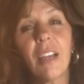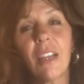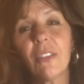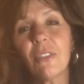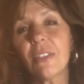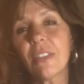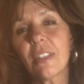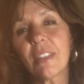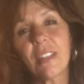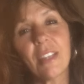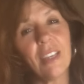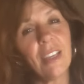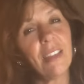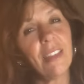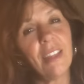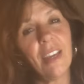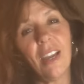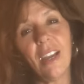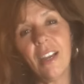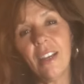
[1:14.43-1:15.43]
I used to think
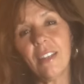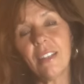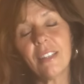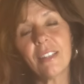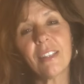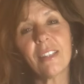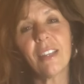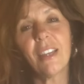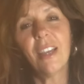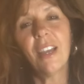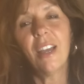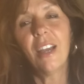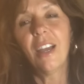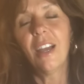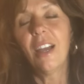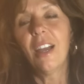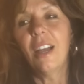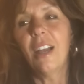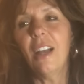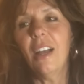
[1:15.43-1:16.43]
that.
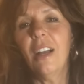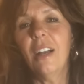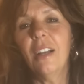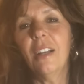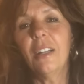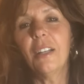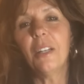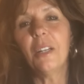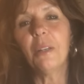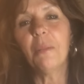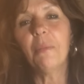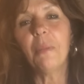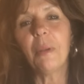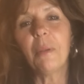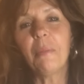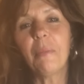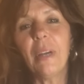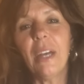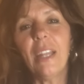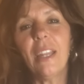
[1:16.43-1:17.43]
Um,
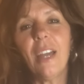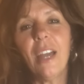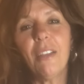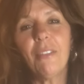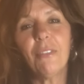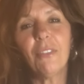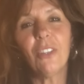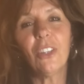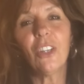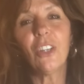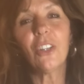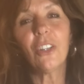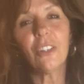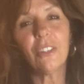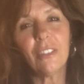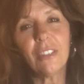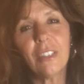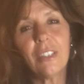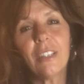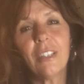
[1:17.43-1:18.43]
but I've
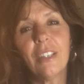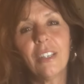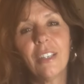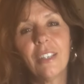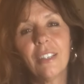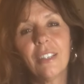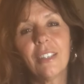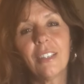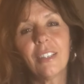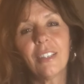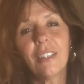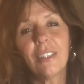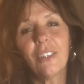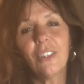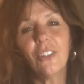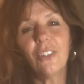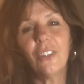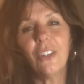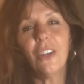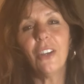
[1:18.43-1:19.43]
learned
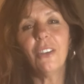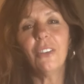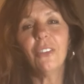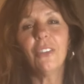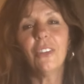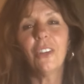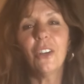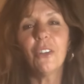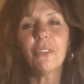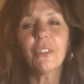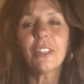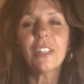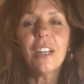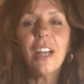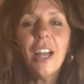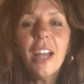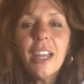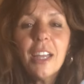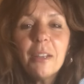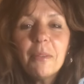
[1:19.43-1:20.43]
you know, over
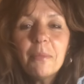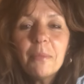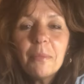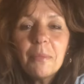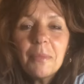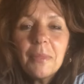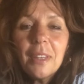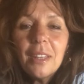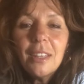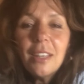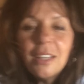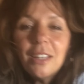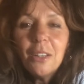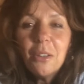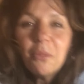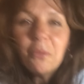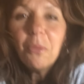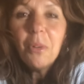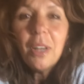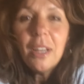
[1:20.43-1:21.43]
time, you
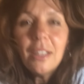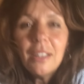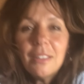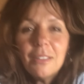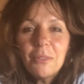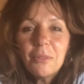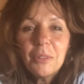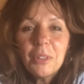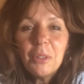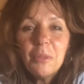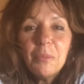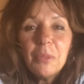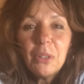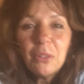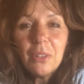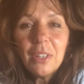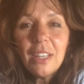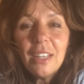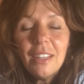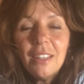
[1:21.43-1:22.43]
know, what real
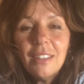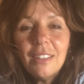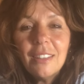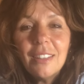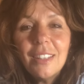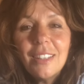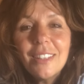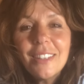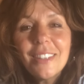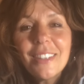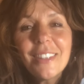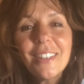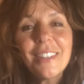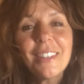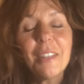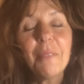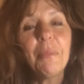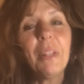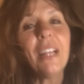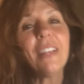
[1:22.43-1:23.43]
beauty
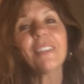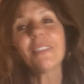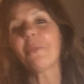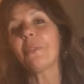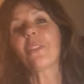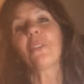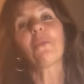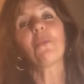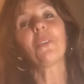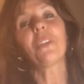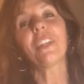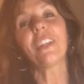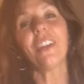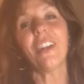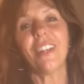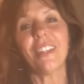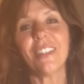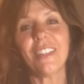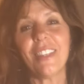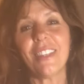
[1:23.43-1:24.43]
is. plus, what the Word of
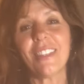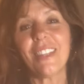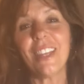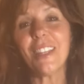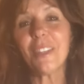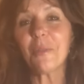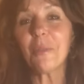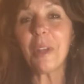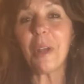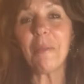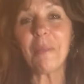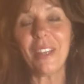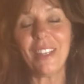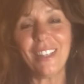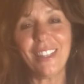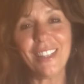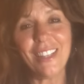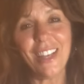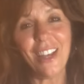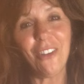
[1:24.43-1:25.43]
God says, that's what I'm going
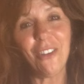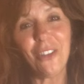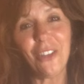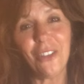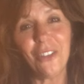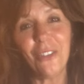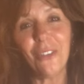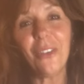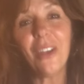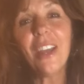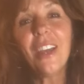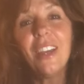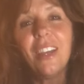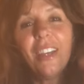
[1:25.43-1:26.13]
to tell you.